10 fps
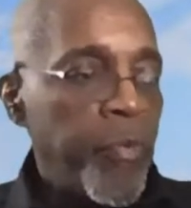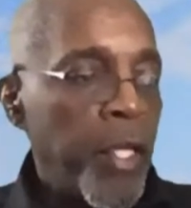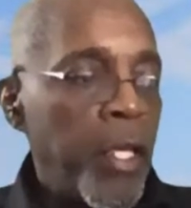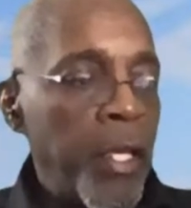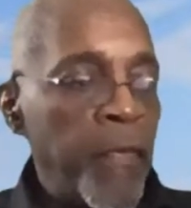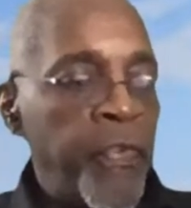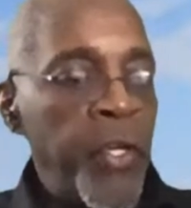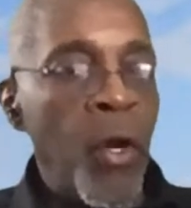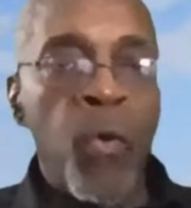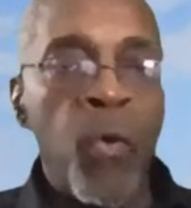if you
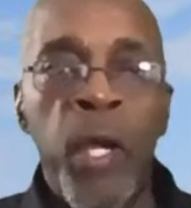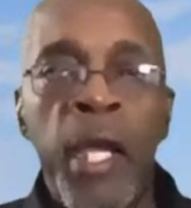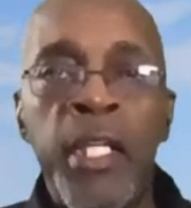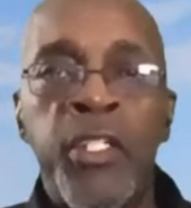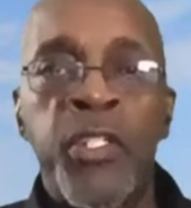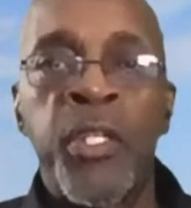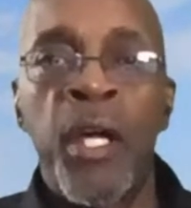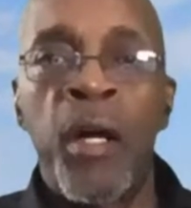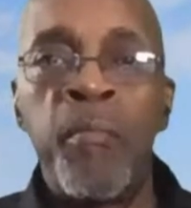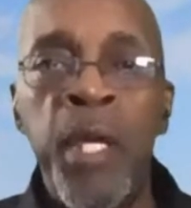don't raise
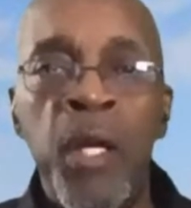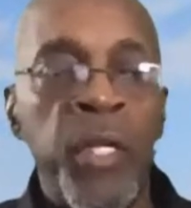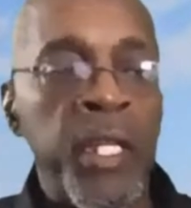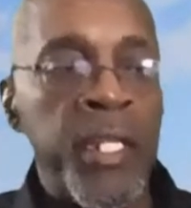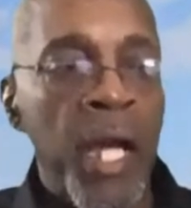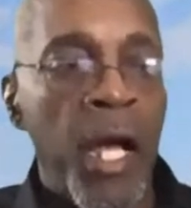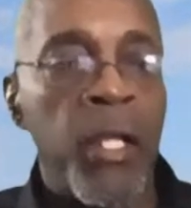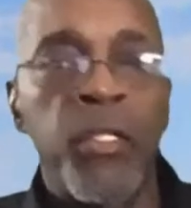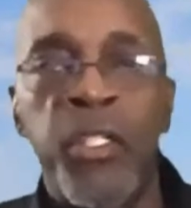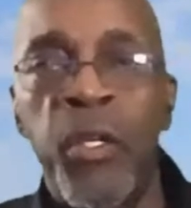$1 million,
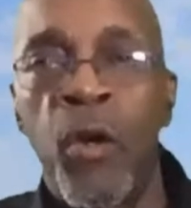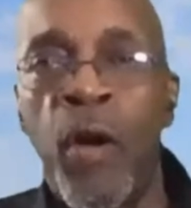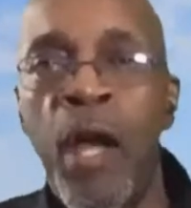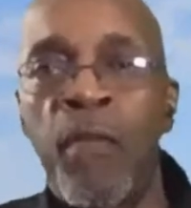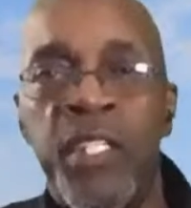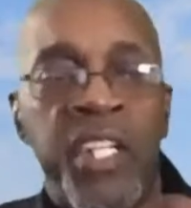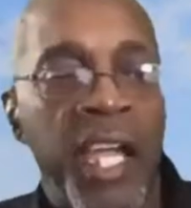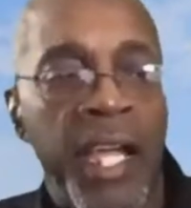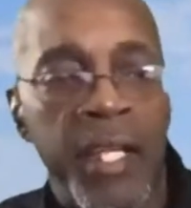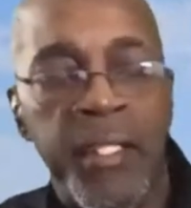you don't have a
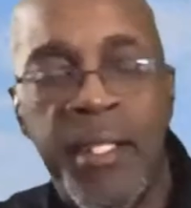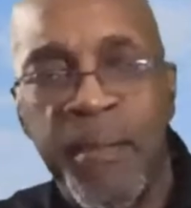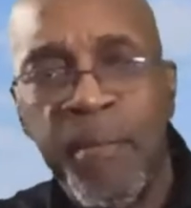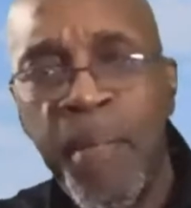chance.